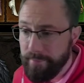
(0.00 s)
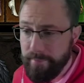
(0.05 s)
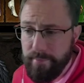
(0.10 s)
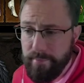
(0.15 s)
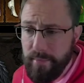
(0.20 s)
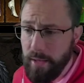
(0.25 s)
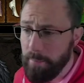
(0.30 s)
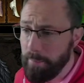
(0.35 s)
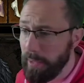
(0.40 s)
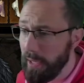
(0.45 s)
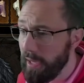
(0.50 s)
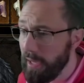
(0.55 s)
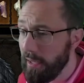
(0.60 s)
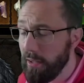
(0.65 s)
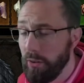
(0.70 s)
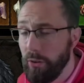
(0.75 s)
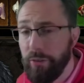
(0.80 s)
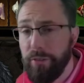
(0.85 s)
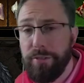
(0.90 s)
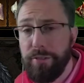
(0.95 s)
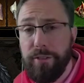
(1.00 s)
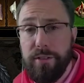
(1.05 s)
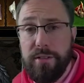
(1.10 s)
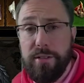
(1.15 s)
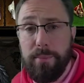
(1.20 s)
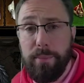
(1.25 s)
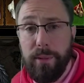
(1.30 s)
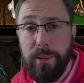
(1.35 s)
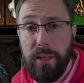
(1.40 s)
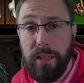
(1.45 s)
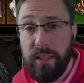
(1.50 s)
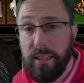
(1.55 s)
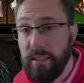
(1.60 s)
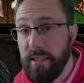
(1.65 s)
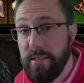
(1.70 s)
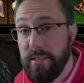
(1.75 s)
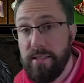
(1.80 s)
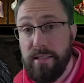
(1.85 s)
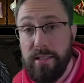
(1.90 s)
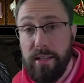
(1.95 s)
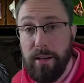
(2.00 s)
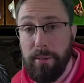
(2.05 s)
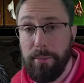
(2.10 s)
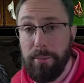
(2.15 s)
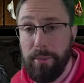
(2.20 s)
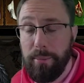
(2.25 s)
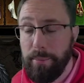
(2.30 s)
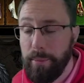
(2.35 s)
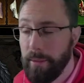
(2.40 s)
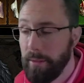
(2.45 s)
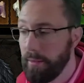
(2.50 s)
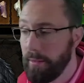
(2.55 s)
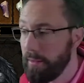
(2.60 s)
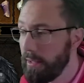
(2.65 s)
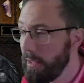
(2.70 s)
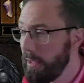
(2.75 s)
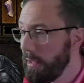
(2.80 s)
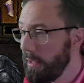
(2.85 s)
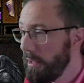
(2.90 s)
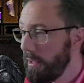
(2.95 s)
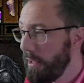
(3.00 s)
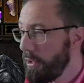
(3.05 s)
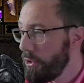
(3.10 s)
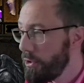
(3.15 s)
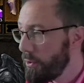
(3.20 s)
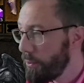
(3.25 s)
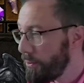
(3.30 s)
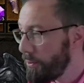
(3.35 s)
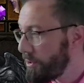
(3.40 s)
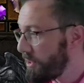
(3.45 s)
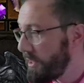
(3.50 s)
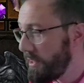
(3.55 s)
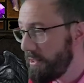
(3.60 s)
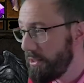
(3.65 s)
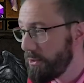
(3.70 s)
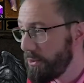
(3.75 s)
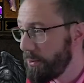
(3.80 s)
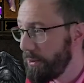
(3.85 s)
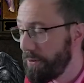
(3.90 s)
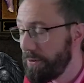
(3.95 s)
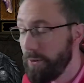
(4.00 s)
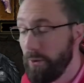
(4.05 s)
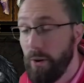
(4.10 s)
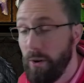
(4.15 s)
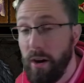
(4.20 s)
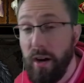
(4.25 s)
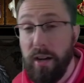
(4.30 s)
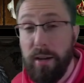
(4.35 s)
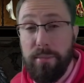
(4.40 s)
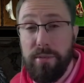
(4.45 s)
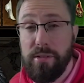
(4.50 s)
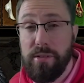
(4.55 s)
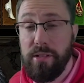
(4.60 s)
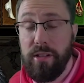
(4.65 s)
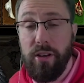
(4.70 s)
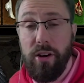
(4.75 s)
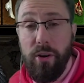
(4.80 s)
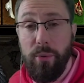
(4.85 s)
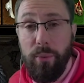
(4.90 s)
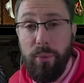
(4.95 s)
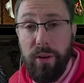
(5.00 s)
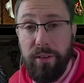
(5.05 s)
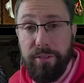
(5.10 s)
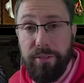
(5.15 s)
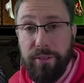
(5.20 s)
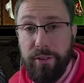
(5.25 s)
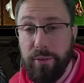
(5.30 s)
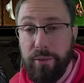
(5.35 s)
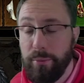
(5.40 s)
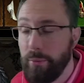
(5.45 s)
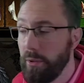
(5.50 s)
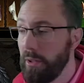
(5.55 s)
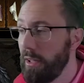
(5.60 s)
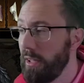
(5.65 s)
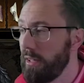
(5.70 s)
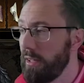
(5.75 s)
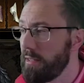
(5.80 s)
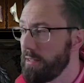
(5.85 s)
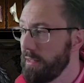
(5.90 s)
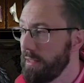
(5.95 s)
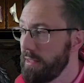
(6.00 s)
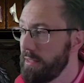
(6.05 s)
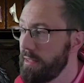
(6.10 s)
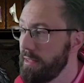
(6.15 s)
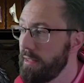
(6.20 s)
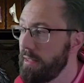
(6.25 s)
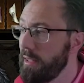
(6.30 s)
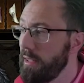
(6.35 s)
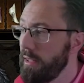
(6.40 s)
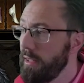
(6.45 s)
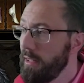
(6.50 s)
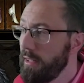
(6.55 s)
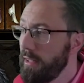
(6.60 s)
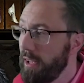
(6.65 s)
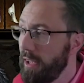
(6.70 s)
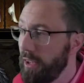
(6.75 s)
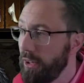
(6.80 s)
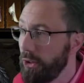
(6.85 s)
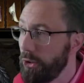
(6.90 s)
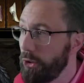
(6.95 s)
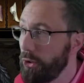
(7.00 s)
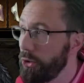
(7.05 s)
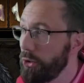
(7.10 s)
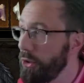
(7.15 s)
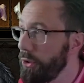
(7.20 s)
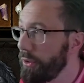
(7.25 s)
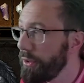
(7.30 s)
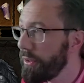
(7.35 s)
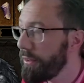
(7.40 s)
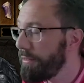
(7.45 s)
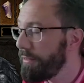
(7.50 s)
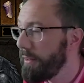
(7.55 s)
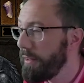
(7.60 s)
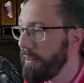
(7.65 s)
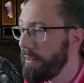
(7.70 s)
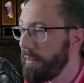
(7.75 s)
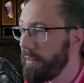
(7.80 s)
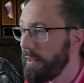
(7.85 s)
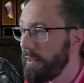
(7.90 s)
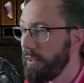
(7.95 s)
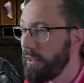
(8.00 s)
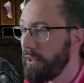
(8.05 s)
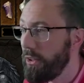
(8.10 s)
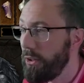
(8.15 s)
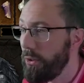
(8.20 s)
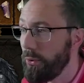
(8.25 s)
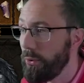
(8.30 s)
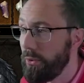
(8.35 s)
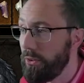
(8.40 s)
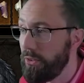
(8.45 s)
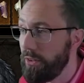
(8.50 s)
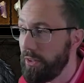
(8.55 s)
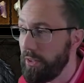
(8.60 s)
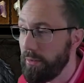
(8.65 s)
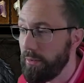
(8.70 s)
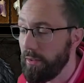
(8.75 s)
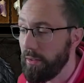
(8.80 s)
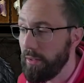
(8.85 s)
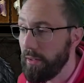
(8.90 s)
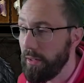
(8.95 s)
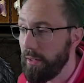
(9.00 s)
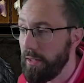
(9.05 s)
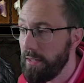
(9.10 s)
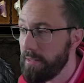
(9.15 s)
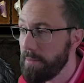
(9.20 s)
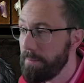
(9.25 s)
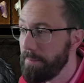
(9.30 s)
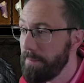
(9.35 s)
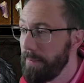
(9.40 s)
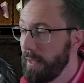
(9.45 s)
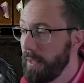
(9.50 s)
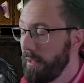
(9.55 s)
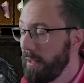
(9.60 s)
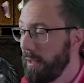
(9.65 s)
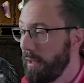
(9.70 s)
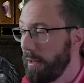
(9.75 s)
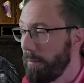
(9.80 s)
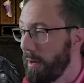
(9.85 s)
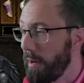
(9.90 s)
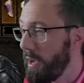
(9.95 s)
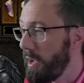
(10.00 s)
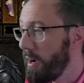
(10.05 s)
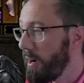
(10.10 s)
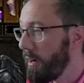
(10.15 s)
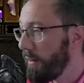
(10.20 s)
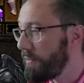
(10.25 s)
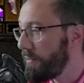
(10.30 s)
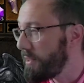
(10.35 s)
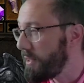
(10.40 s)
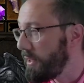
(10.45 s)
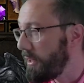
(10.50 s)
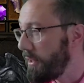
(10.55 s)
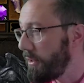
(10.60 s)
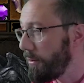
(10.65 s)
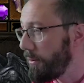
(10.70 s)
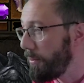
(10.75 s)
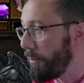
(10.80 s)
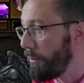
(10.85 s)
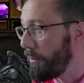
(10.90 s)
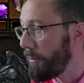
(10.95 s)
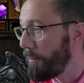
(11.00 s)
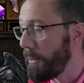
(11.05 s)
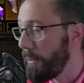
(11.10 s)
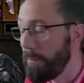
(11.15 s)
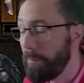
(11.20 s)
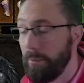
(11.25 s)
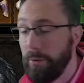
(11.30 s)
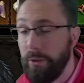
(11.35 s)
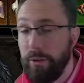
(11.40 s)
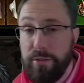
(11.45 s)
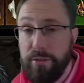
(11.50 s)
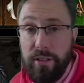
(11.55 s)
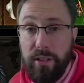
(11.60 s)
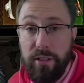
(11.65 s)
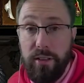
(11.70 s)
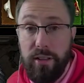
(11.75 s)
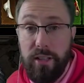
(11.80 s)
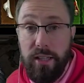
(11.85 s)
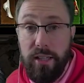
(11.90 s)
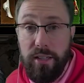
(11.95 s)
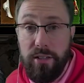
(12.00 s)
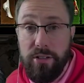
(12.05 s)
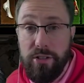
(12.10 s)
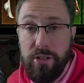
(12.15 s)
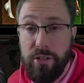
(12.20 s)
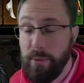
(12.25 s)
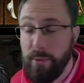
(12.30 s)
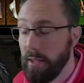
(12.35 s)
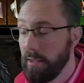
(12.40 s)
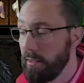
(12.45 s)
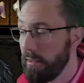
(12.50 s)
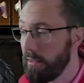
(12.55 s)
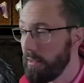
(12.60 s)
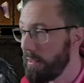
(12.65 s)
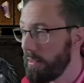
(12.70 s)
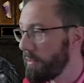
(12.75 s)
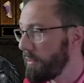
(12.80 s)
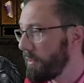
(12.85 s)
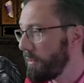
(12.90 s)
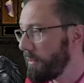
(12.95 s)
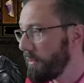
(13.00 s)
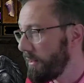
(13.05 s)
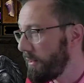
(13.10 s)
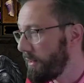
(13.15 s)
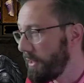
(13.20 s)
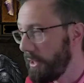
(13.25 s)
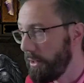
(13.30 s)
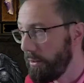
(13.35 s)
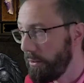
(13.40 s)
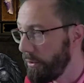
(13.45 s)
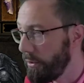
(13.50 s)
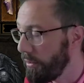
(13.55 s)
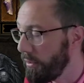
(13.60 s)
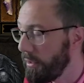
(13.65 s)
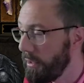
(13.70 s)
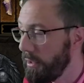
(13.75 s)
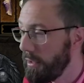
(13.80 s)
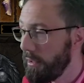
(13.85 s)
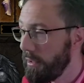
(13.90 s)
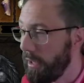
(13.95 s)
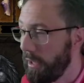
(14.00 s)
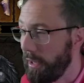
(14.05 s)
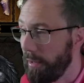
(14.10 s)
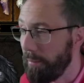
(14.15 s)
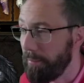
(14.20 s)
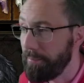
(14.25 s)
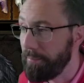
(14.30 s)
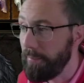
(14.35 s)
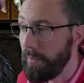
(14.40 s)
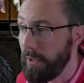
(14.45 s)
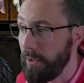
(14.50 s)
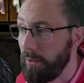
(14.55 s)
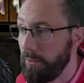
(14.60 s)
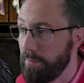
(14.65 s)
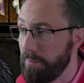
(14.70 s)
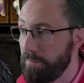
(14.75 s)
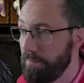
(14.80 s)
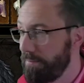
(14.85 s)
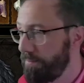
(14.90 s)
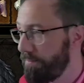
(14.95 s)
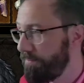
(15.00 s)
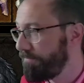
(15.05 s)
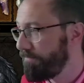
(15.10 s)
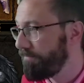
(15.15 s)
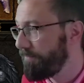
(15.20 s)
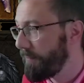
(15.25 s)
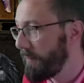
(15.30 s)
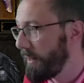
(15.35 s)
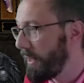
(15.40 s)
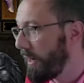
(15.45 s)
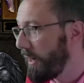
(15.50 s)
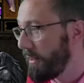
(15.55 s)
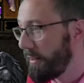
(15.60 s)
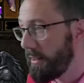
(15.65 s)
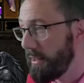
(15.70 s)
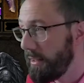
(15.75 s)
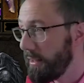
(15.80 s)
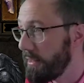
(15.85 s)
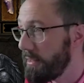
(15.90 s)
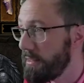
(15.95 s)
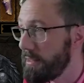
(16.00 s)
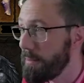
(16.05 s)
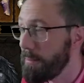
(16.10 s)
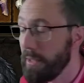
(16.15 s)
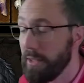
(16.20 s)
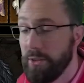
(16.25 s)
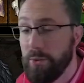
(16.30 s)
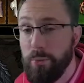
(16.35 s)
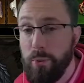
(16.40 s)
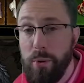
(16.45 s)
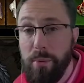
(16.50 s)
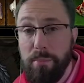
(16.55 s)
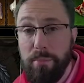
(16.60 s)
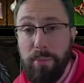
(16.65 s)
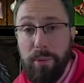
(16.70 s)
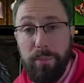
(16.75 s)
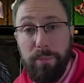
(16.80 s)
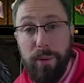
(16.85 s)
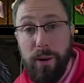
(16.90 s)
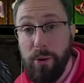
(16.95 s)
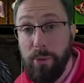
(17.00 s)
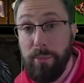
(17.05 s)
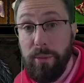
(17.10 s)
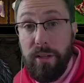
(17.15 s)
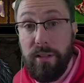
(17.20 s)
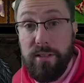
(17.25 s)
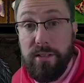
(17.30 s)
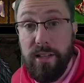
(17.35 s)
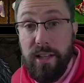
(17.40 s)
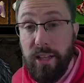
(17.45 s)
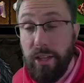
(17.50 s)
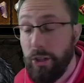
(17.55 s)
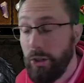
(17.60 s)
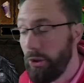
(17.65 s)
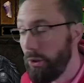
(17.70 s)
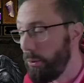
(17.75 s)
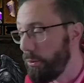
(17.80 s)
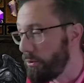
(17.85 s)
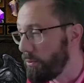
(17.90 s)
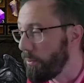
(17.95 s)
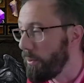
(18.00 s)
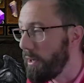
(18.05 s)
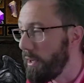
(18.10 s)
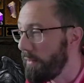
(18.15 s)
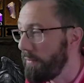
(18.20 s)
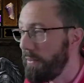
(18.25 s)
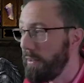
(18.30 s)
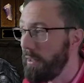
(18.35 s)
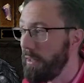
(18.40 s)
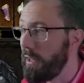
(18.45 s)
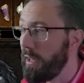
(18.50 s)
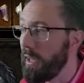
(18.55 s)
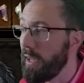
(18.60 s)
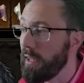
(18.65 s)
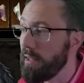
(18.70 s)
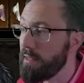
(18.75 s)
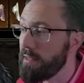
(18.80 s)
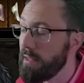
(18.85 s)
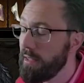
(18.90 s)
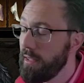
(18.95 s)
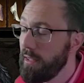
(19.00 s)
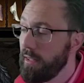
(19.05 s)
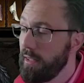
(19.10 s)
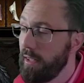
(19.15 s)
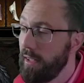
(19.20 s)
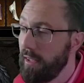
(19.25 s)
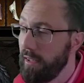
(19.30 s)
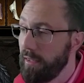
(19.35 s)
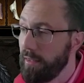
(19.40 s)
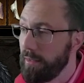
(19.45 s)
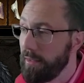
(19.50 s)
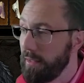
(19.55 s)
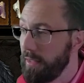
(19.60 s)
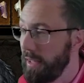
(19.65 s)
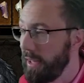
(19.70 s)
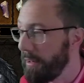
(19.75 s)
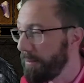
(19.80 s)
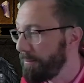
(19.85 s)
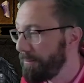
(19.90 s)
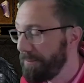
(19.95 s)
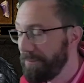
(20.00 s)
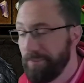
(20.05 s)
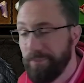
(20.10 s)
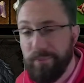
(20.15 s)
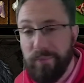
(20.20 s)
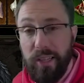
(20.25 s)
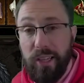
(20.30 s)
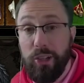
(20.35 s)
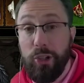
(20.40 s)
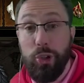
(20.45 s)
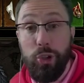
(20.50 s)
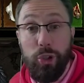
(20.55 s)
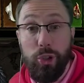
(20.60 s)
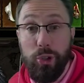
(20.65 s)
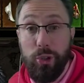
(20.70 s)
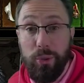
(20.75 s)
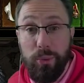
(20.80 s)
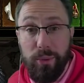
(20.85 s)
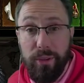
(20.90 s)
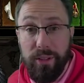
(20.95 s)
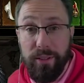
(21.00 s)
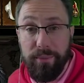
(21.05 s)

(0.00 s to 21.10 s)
But yeah, a lot of fun to play. Classic Diablo build. Season 24, I absolutely can't wait for it. Really excited. Good luck finding your ethereal item. I have seen other people using the two-handed ethereal. I think this is the best one, but by all means, use whatever you get. Yeah, good luck with it.